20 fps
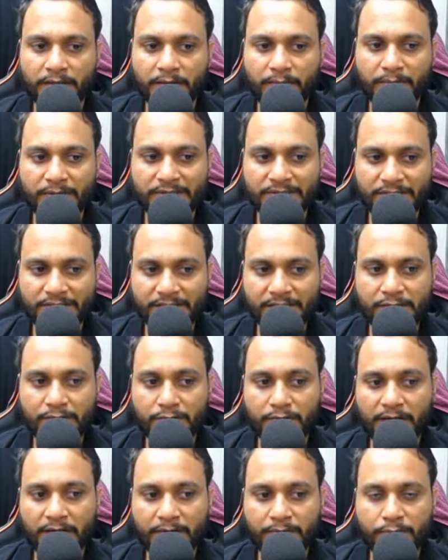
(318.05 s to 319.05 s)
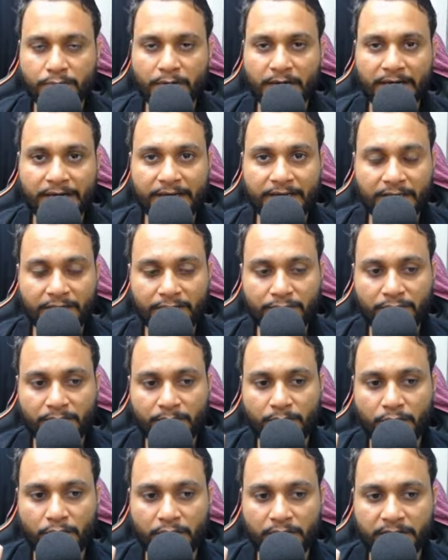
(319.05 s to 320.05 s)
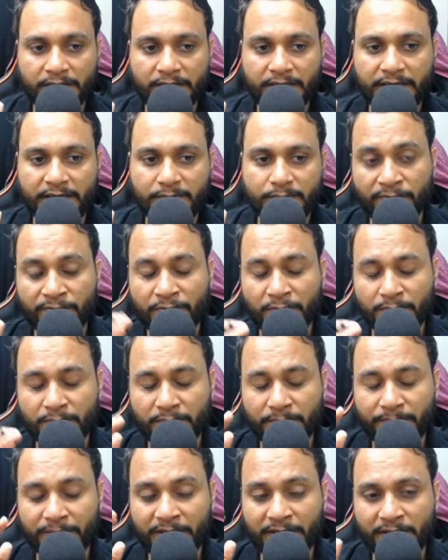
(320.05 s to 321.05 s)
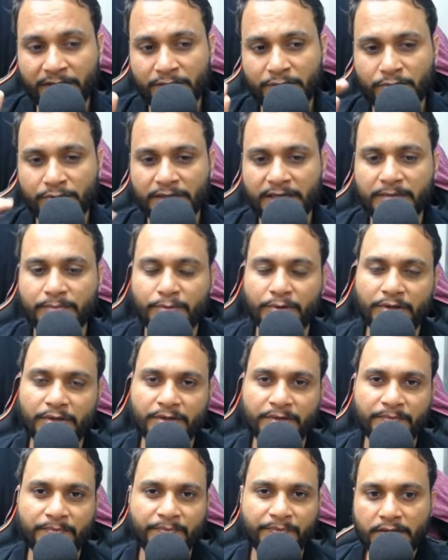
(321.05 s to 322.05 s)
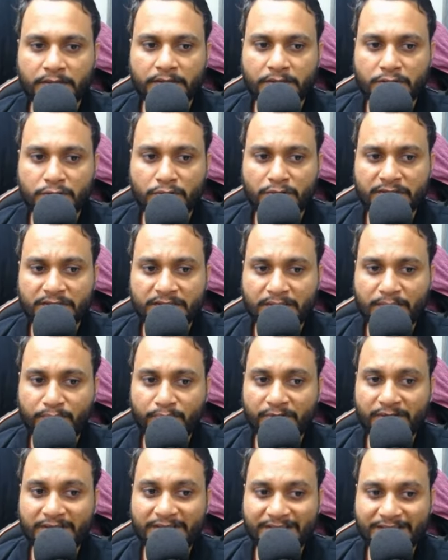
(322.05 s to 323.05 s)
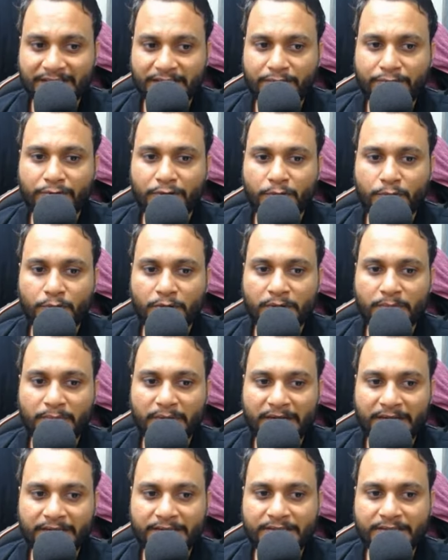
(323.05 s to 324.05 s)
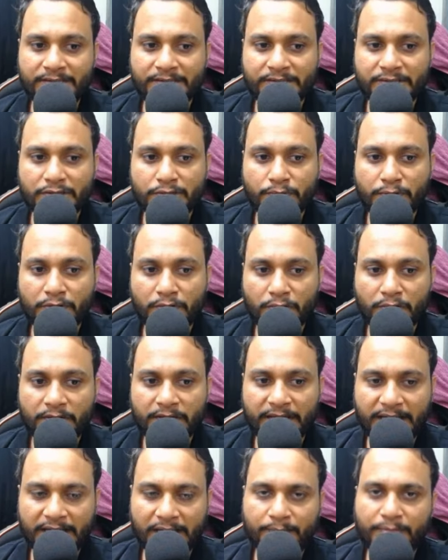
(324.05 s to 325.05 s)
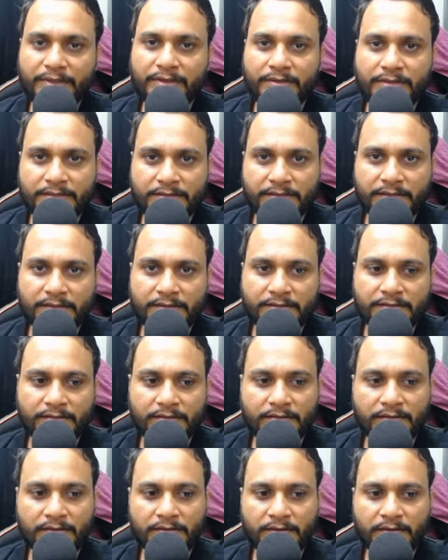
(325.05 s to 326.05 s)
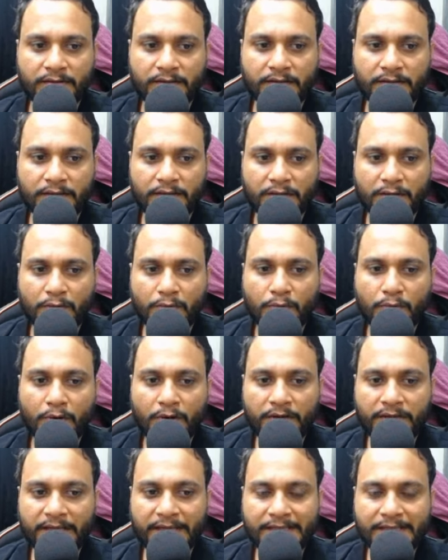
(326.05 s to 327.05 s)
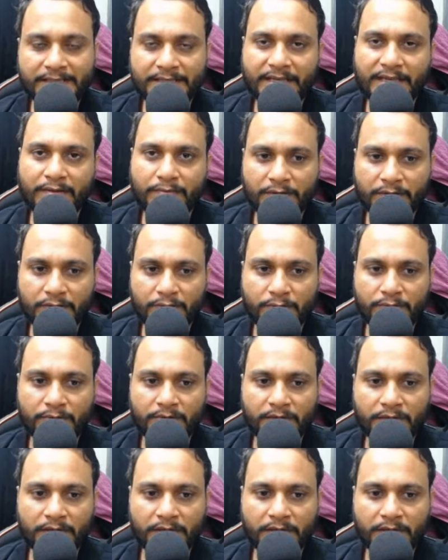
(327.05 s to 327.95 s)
but still you have to iterate from all the items from the beginning to that point. So a simple straightforward binary search will not help in this case. Now what else can we do?